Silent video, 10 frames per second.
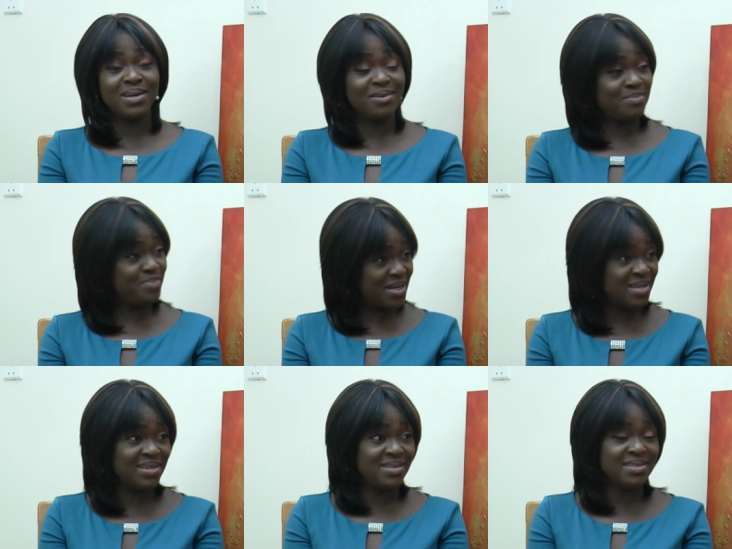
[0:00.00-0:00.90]
you're better
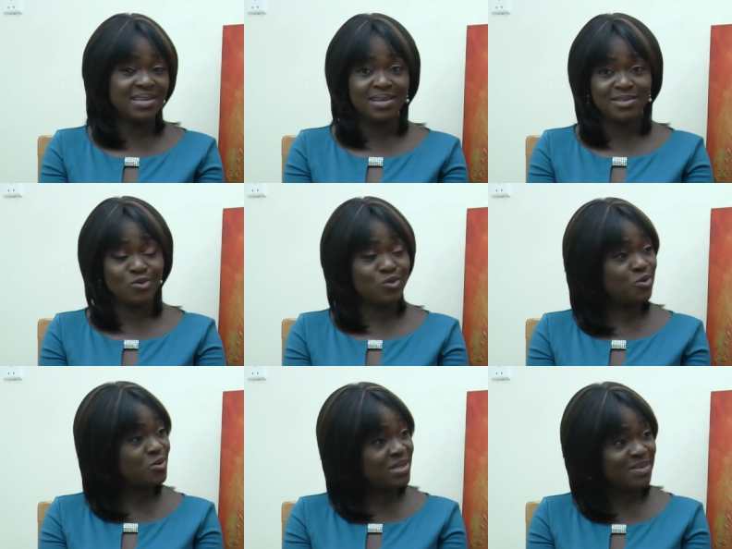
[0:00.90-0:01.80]
than these guys. Go
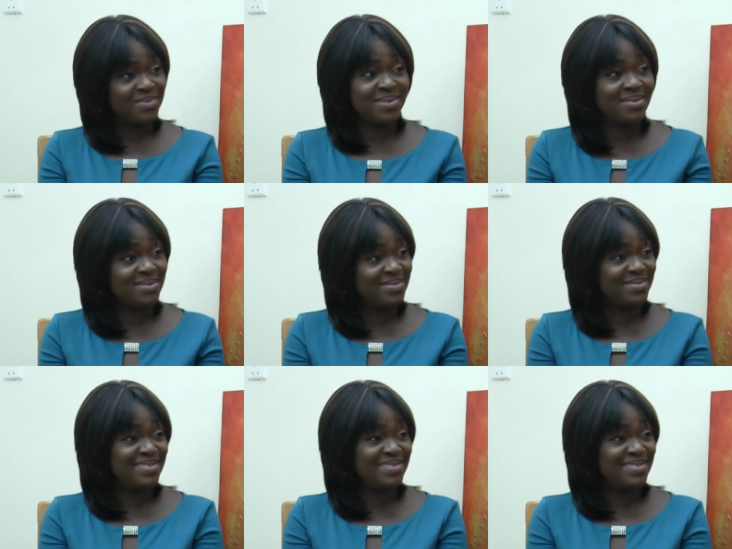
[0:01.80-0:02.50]
show them. And